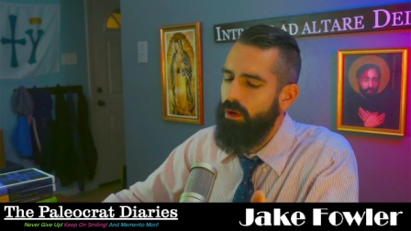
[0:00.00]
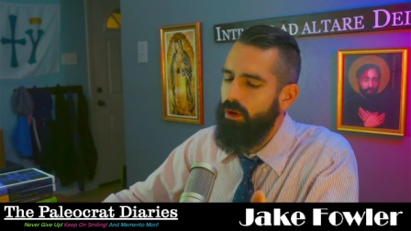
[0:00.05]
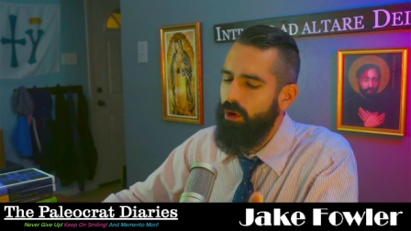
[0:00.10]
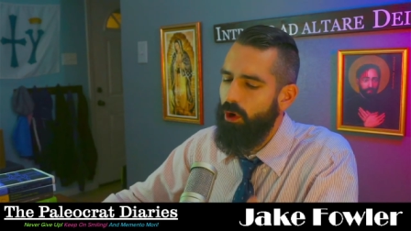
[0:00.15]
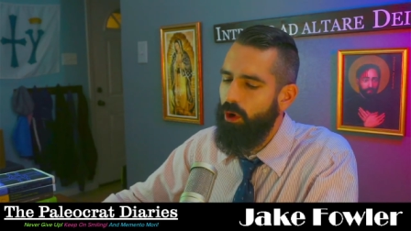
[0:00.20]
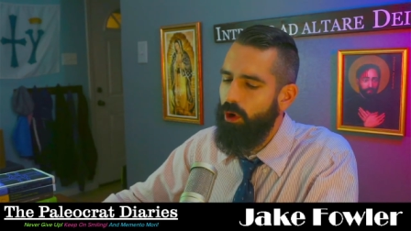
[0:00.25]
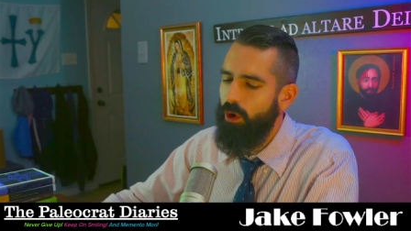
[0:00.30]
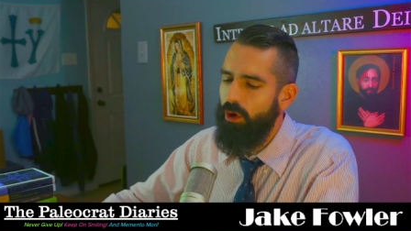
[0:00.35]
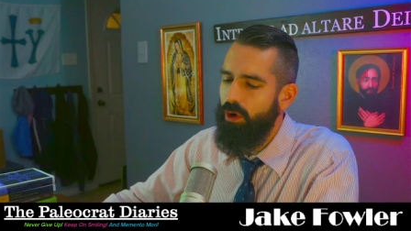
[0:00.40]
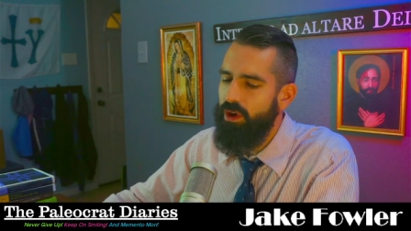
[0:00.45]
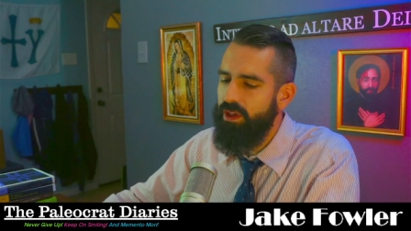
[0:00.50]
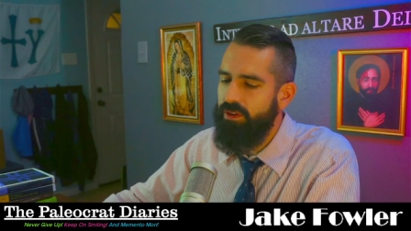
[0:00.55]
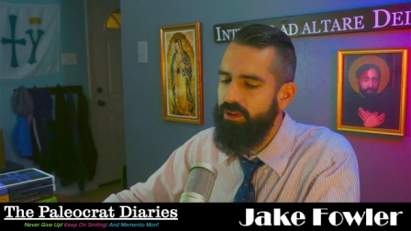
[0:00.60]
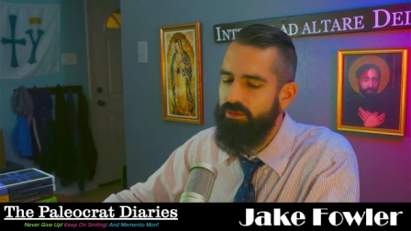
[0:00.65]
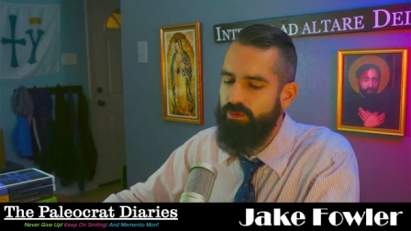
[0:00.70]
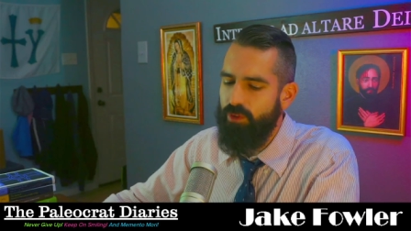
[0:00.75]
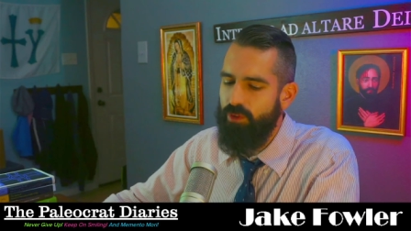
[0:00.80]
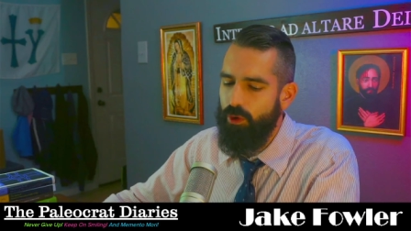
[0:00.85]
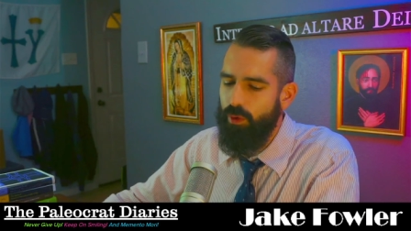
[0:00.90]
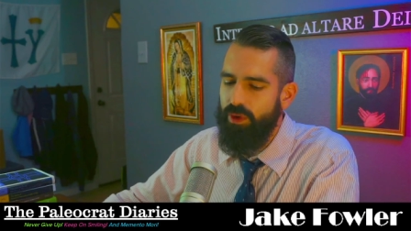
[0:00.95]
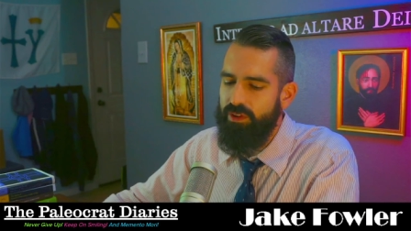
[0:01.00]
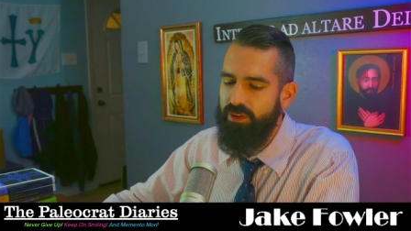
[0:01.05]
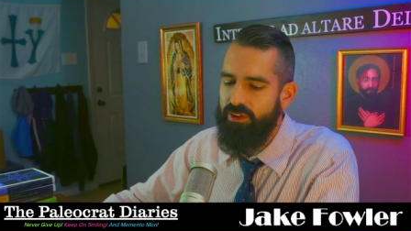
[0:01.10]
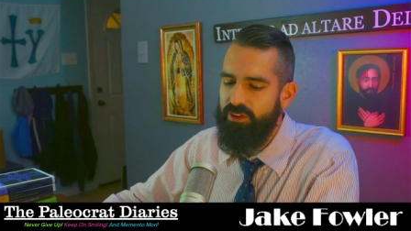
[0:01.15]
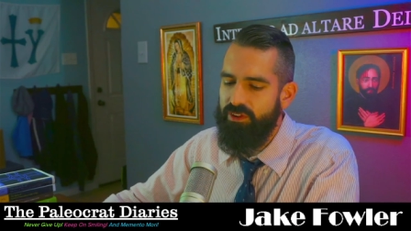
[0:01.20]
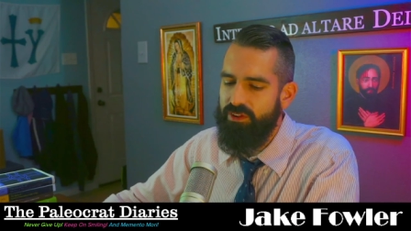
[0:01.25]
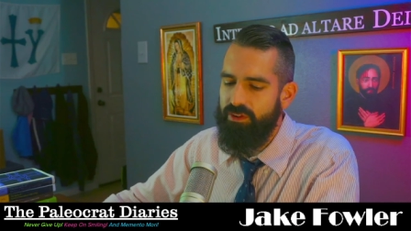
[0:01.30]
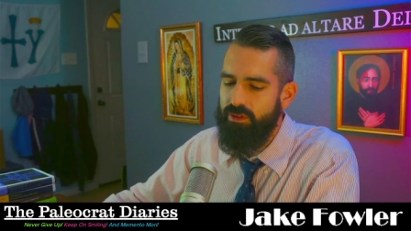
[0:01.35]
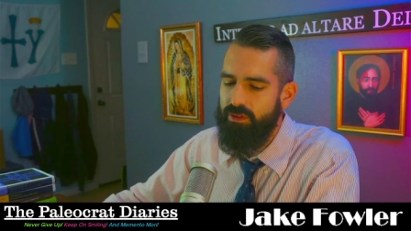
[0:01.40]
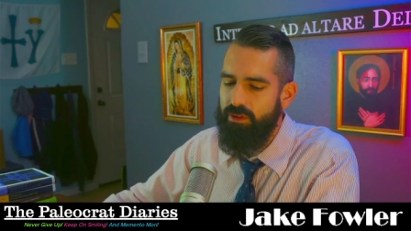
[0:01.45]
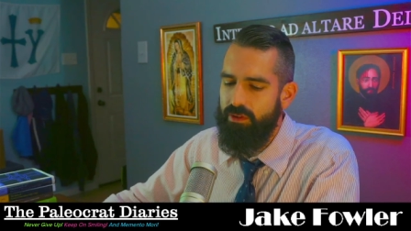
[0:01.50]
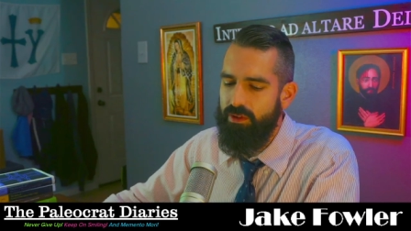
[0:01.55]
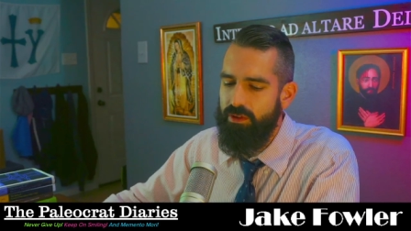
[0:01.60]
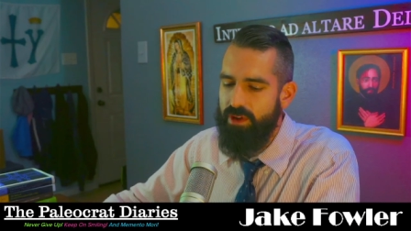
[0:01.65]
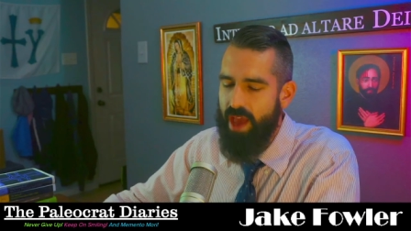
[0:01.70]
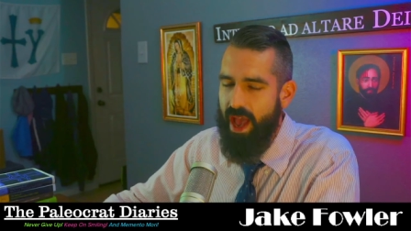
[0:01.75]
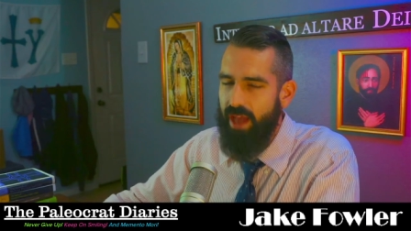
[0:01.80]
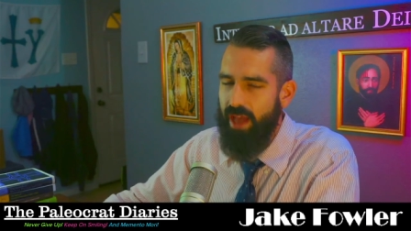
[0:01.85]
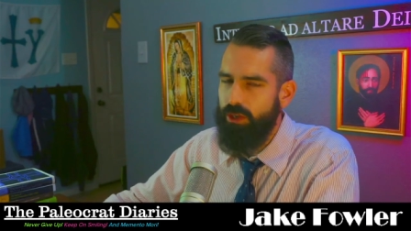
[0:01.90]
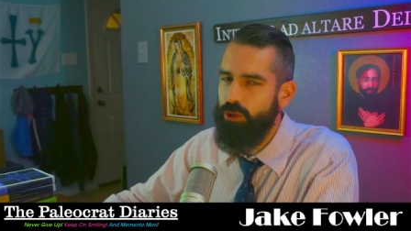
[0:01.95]
Her influence
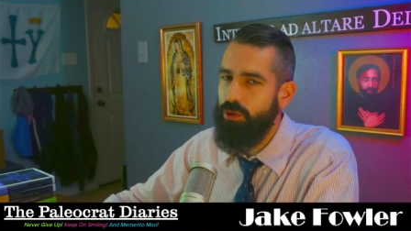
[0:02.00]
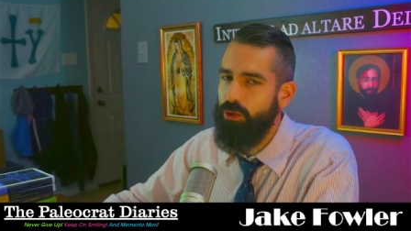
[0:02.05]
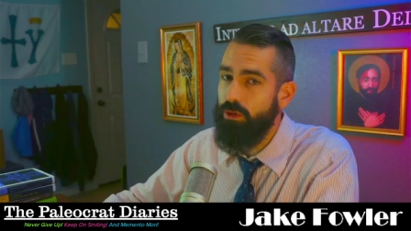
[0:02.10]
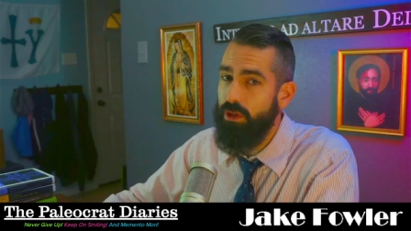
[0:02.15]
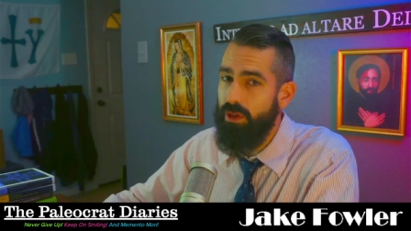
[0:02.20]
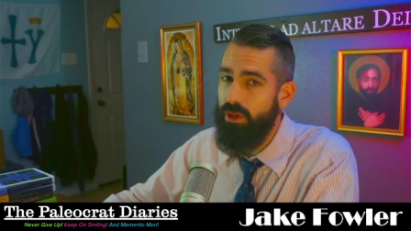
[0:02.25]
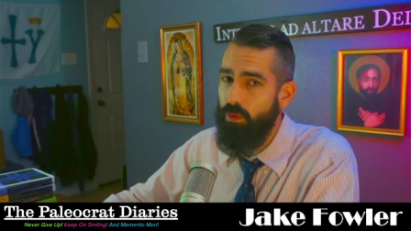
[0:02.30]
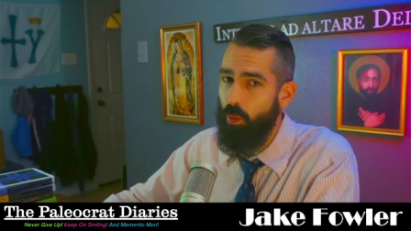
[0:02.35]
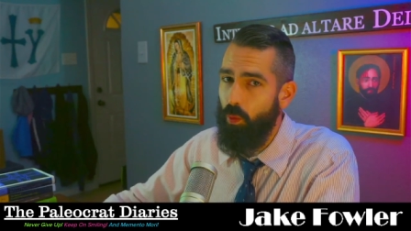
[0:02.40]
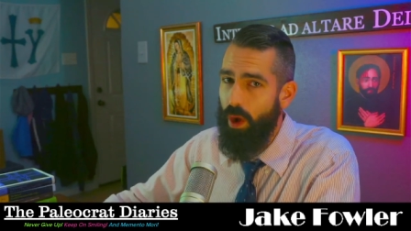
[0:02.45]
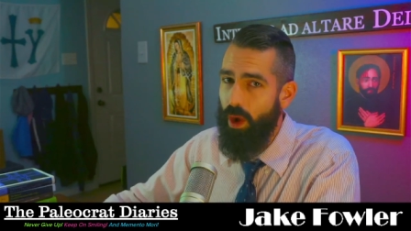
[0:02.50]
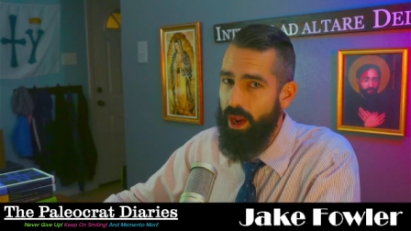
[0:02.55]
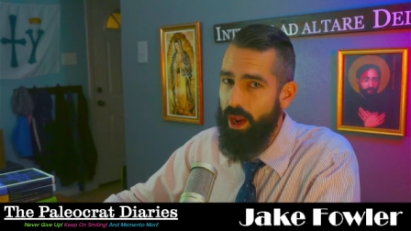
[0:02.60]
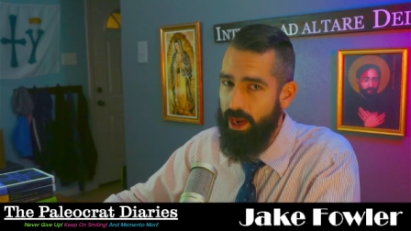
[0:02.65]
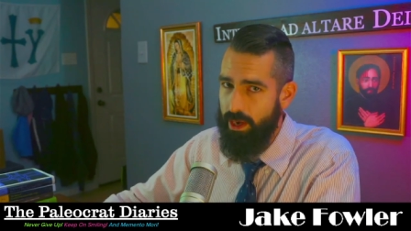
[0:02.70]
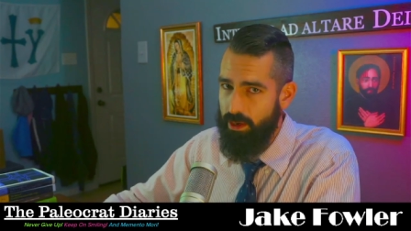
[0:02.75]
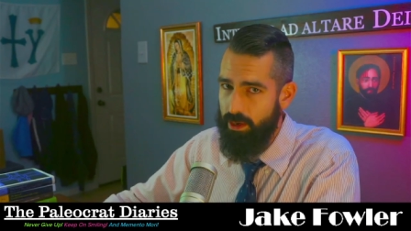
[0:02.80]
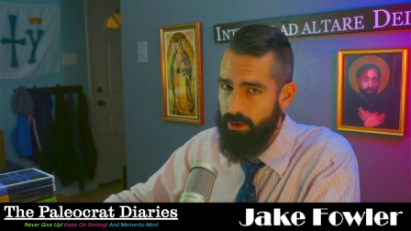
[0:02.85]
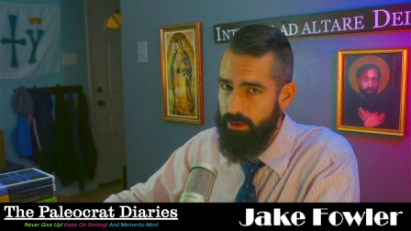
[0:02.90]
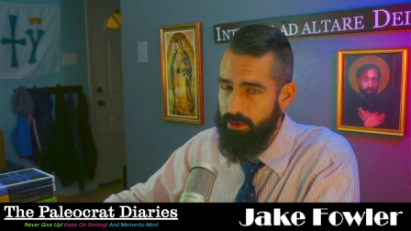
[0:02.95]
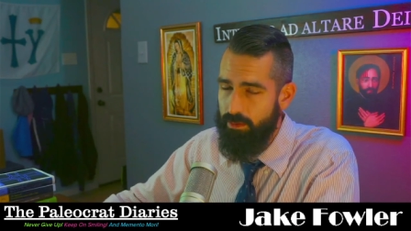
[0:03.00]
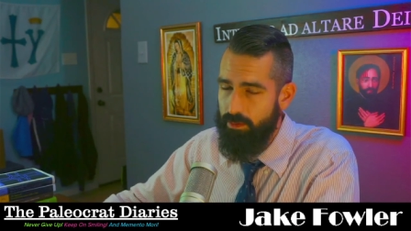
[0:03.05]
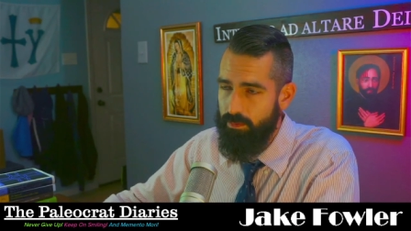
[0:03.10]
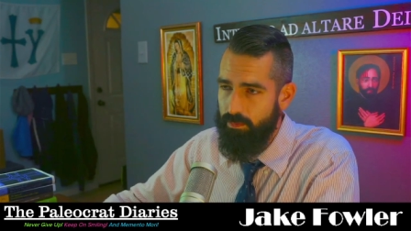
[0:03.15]
naturally waned,